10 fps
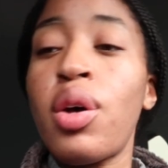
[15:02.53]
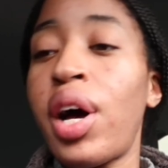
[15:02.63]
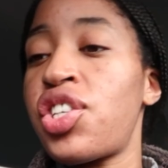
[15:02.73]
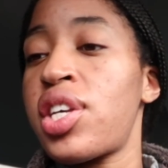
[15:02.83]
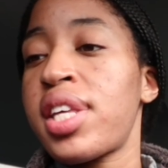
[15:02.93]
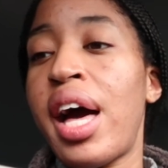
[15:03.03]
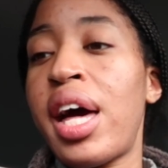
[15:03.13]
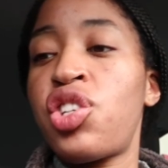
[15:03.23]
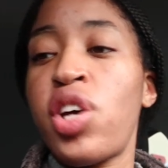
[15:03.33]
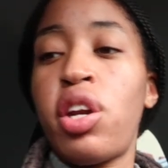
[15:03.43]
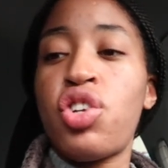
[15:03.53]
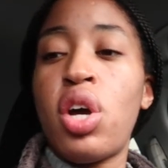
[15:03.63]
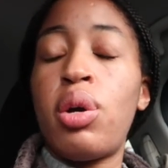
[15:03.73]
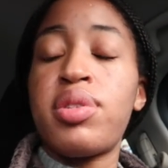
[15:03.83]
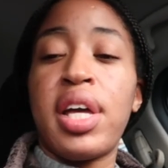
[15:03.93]
So I just got out of Trader
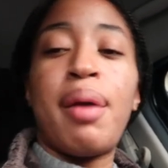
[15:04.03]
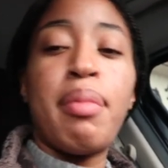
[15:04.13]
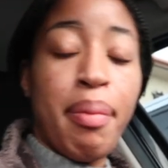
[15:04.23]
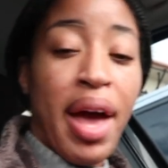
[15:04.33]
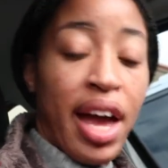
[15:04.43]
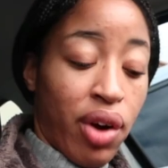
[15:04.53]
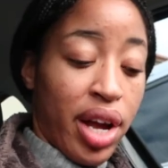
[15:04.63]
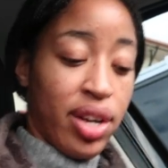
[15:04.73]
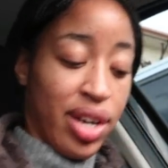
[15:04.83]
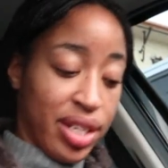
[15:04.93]
Joe's. I got my bag right here.